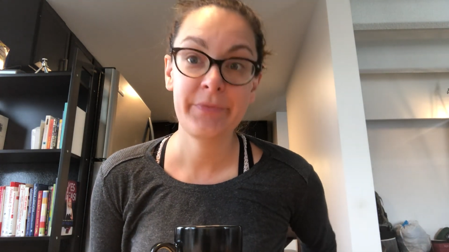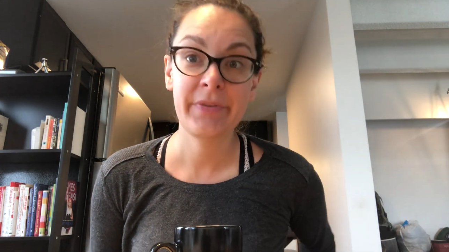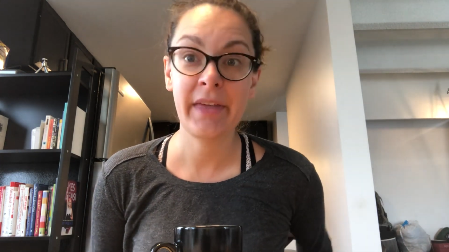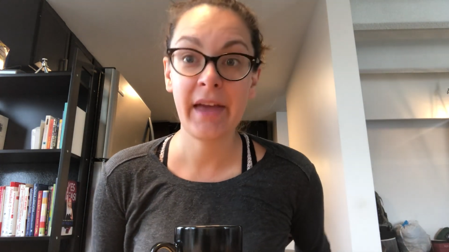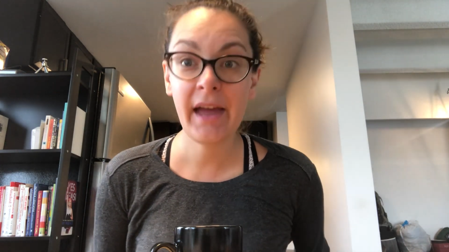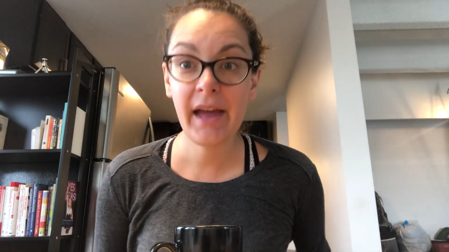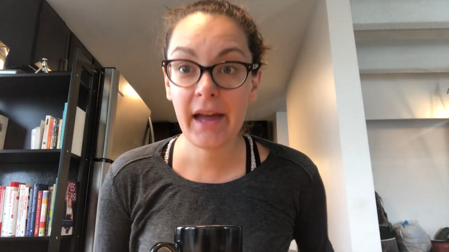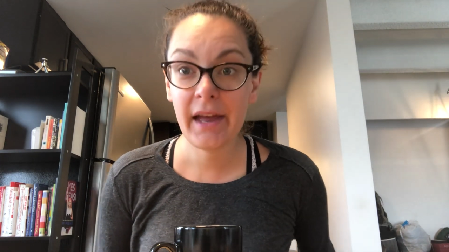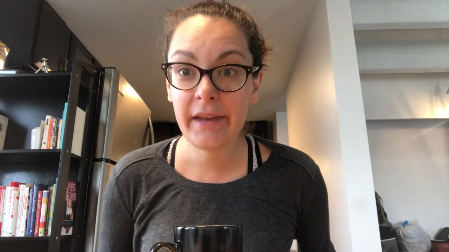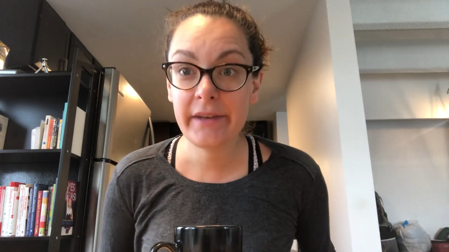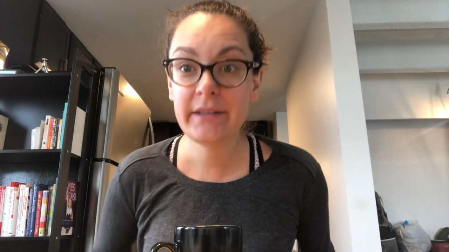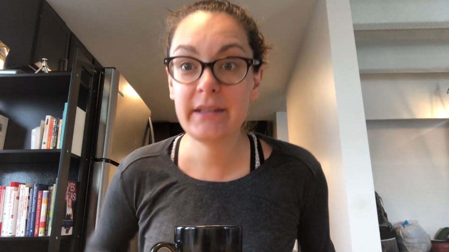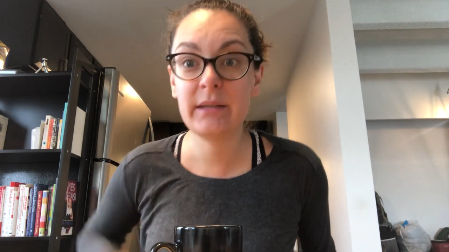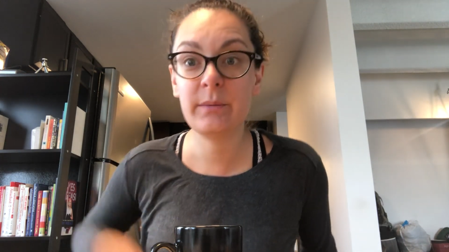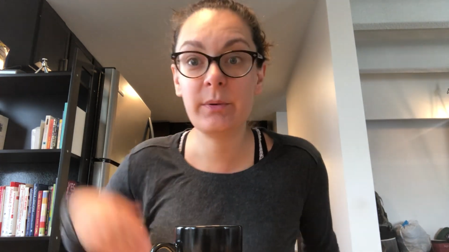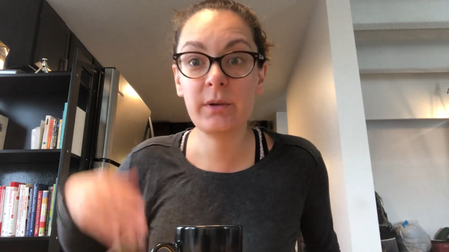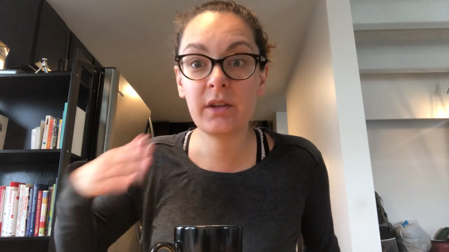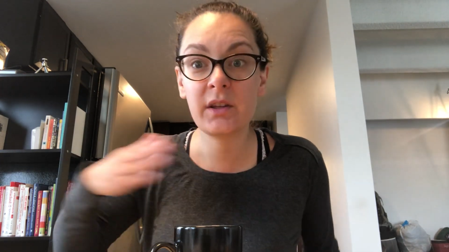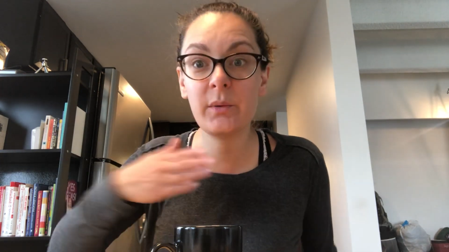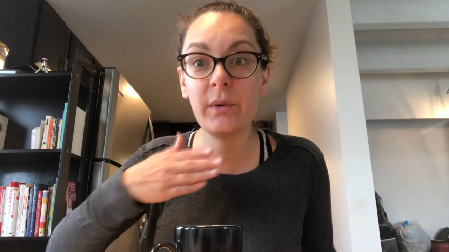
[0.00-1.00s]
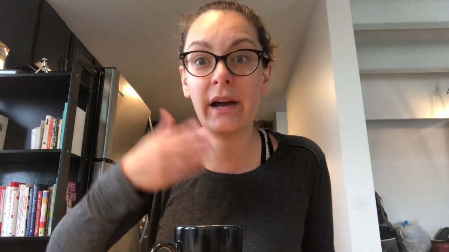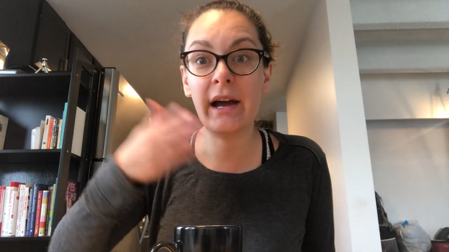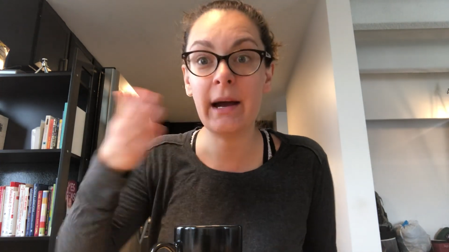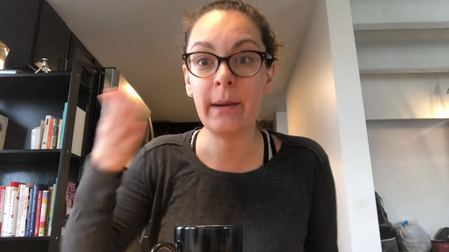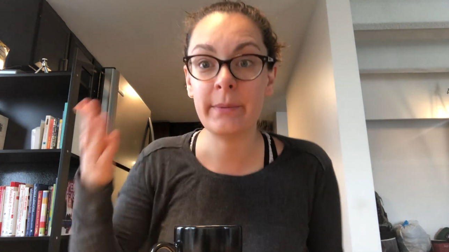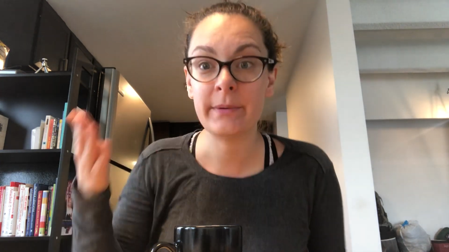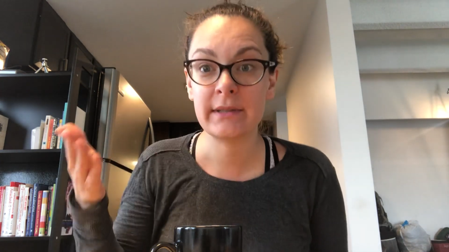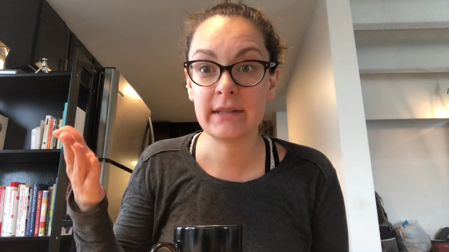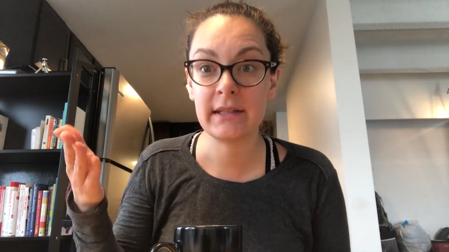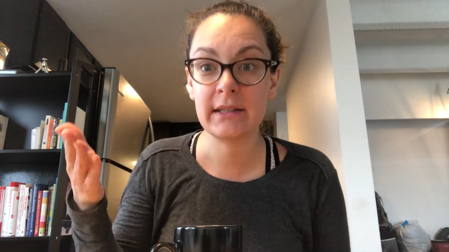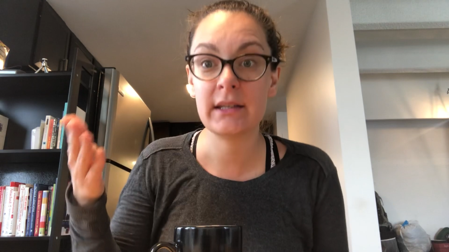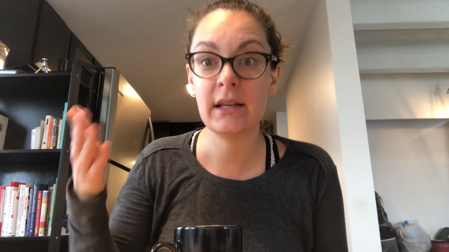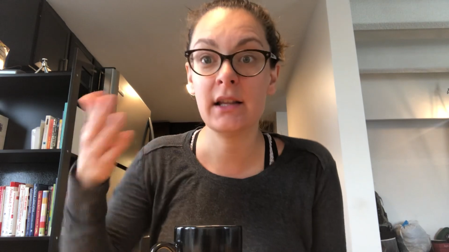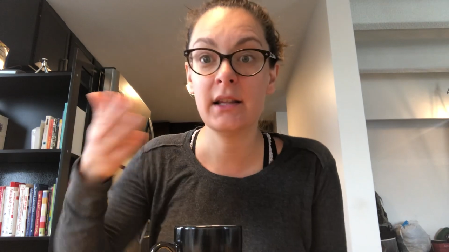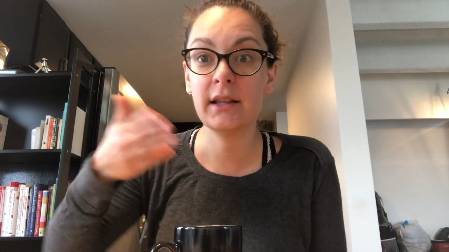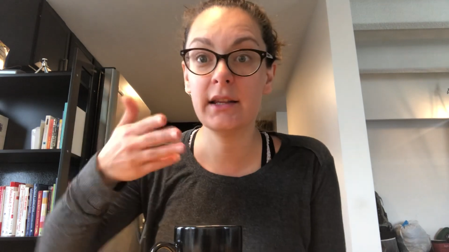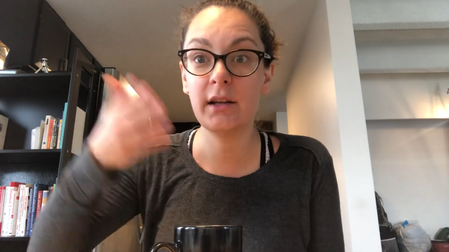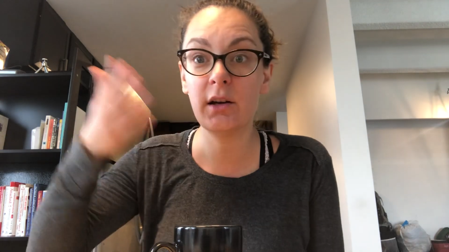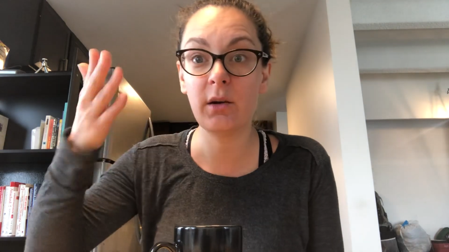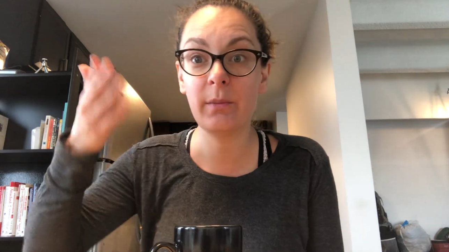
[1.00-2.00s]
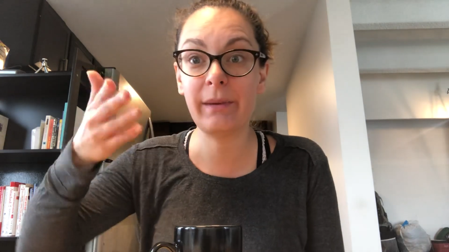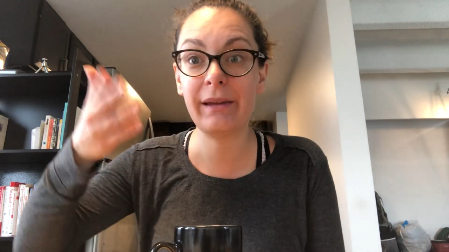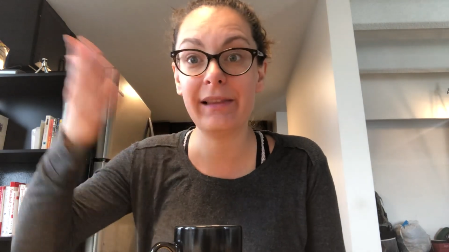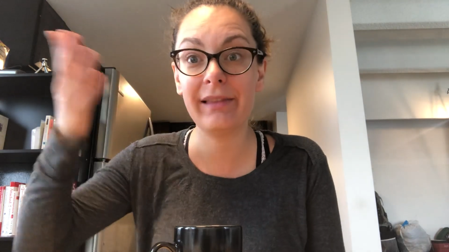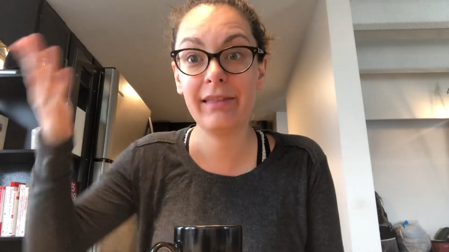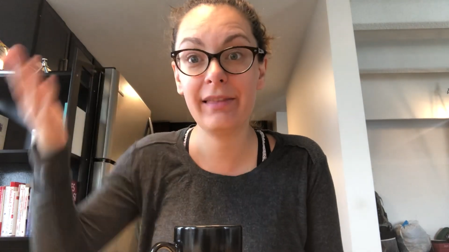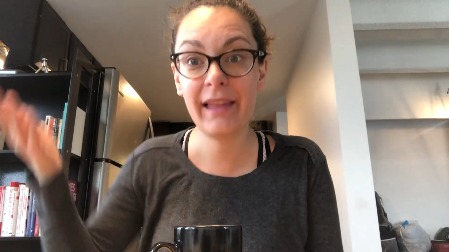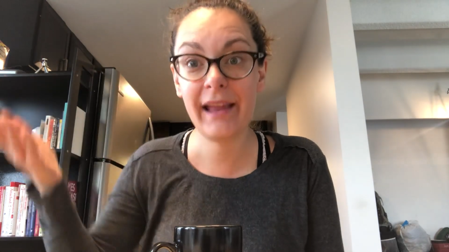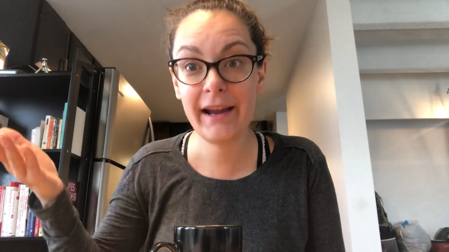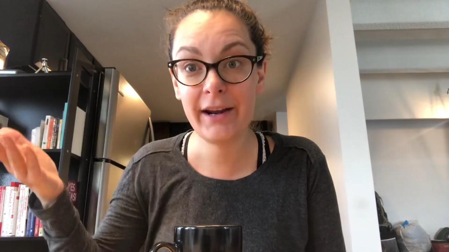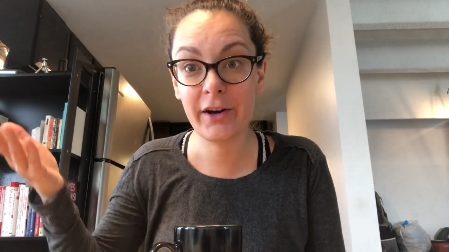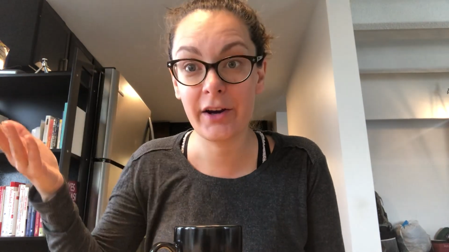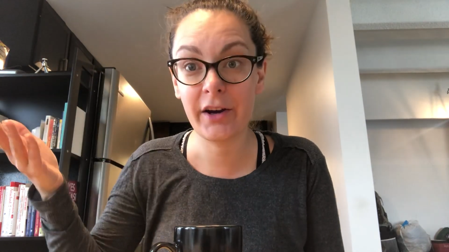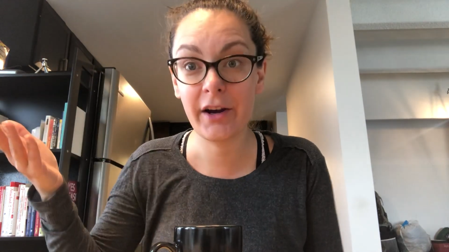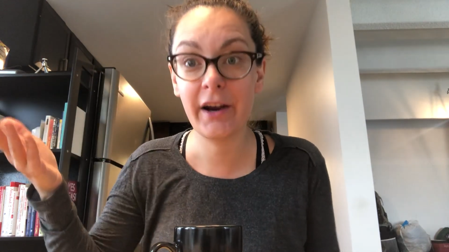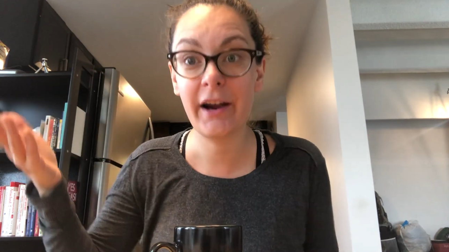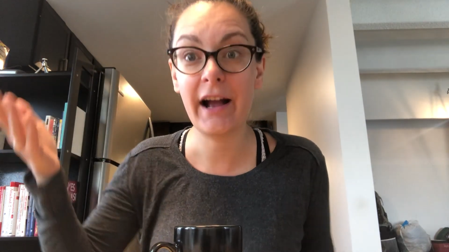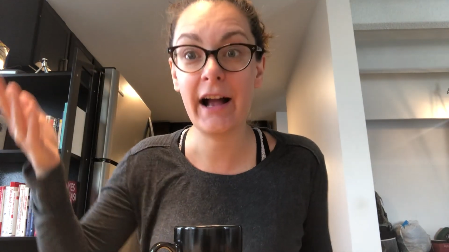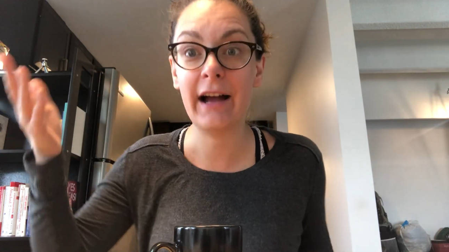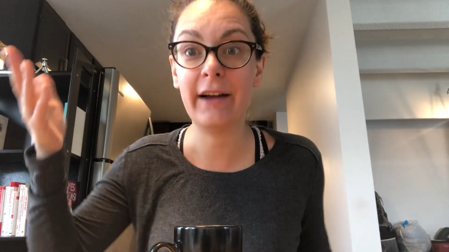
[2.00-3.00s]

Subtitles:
Then typically what happens is a little bit later,